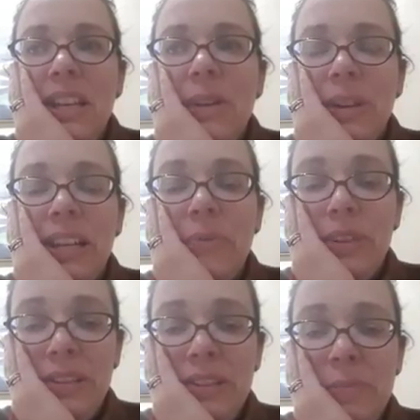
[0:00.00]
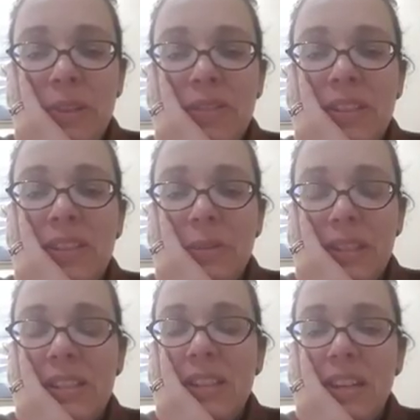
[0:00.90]
I want to get rid of the sponsors so we
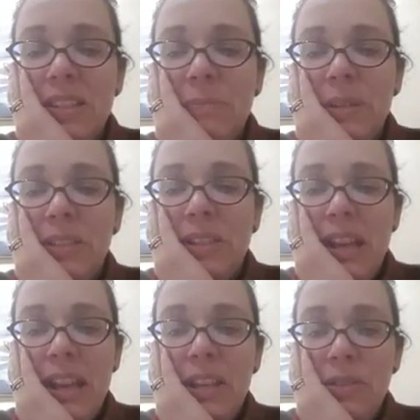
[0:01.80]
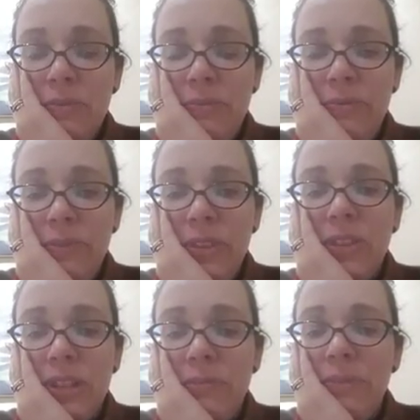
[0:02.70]
can start to build a good
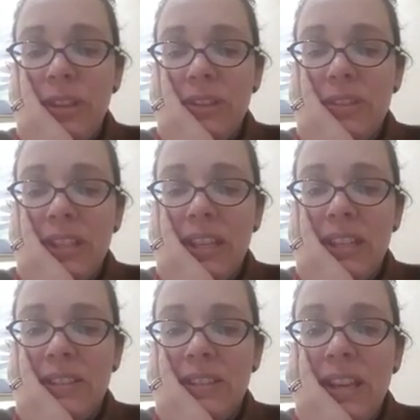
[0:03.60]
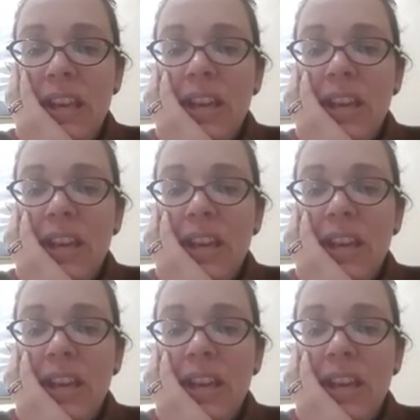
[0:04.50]
future for those kids.